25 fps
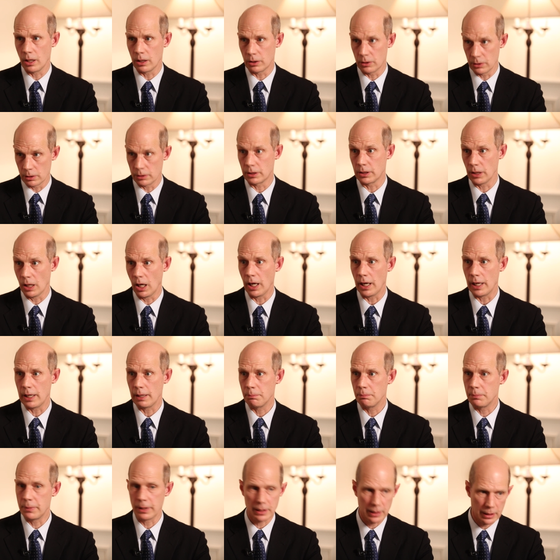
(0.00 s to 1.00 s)
a good guy
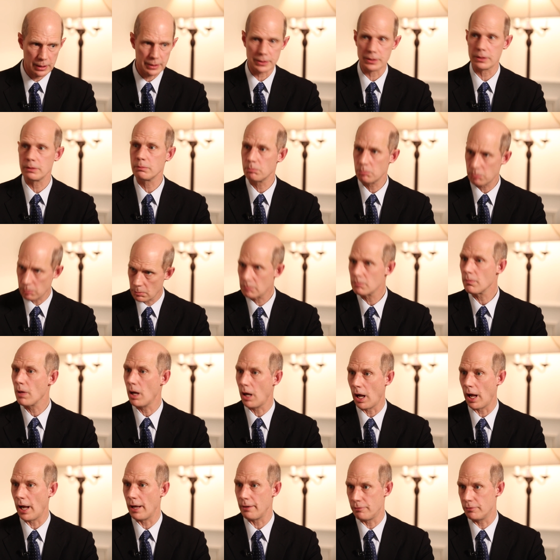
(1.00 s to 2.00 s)
because
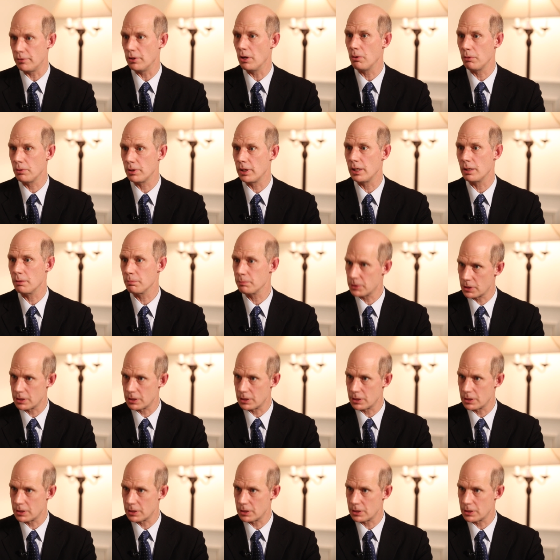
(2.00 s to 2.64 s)
I've known him